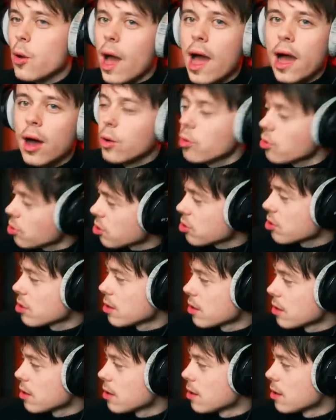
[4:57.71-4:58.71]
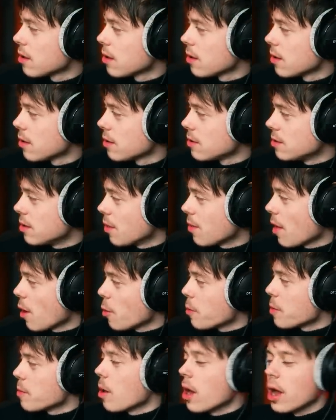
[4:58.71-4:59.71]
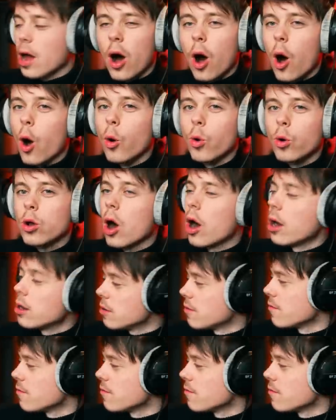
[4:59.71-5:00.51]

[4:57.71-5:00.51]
L's. You know, that would be my whole kind